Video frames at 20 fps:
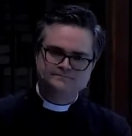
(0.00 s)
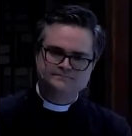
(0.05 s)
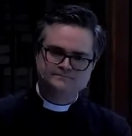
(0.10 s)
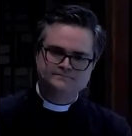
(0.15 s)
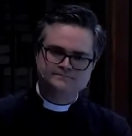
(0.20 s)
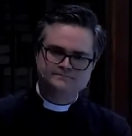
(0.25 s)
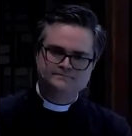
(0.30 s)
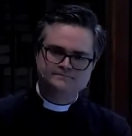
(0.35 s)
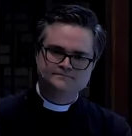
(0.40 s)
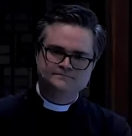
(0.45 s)

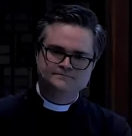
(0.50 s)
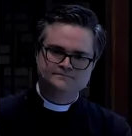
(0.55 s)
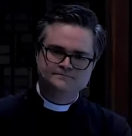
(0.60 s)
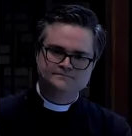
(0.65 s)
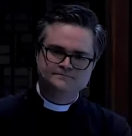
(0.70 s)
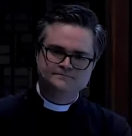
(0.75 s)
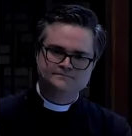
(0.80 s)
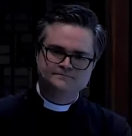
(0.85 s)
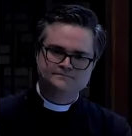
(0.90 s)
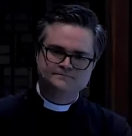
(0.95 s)

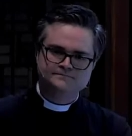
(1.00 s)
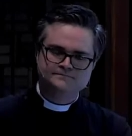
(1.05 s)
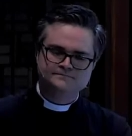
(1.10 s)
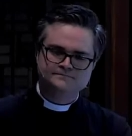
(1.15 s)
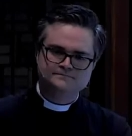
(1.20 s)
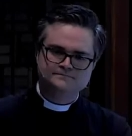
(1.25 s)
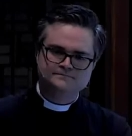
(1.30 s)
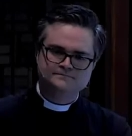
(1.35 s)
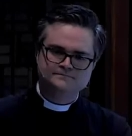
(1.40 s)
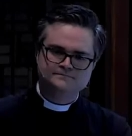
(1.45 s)

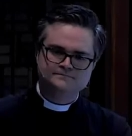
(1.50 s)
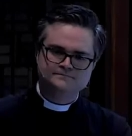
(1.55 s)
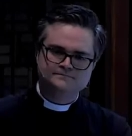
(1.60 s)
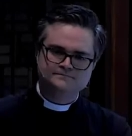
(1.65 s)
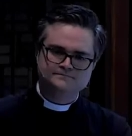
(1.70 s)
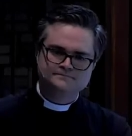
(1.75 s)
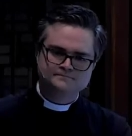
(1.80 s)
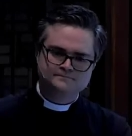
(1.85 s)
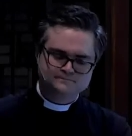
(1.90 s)
No one is speaking in this clip.